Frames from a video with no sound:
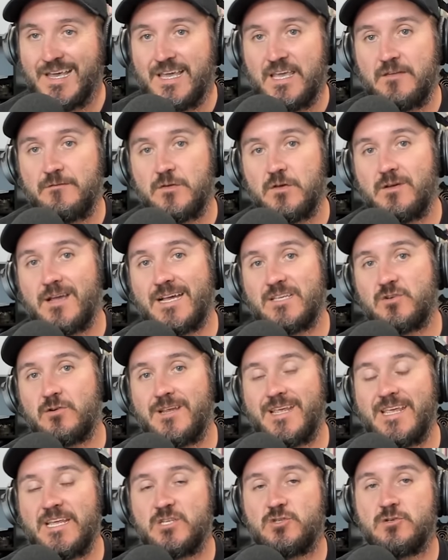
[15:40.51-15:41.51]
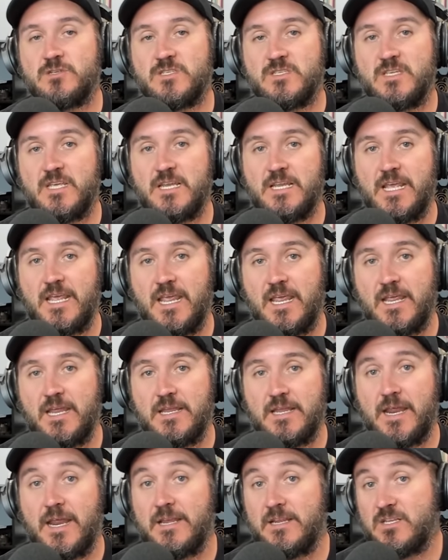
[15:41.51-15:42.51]
If you guys are interested
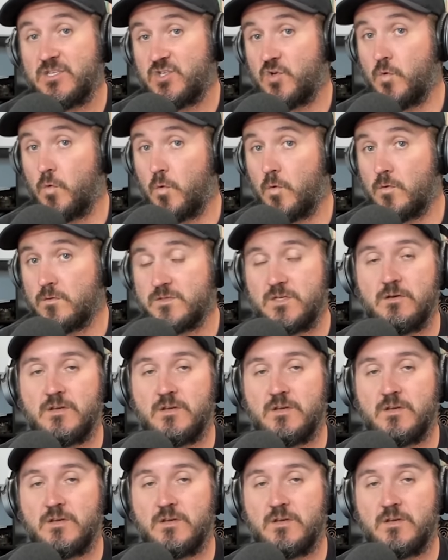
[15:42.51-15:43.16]
in any tools,